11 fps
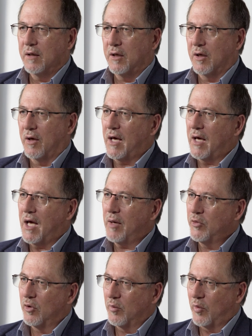you know,
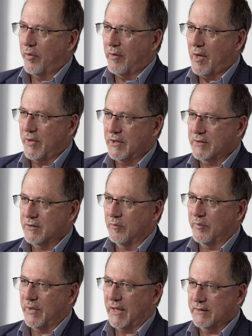abnormal parameters
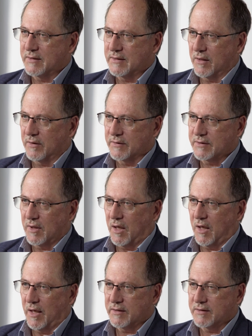on blood cell
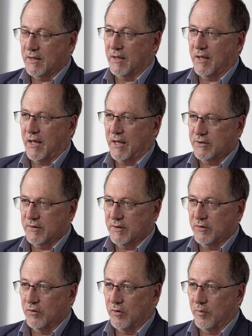size that are larger
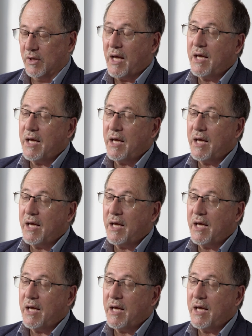than normal,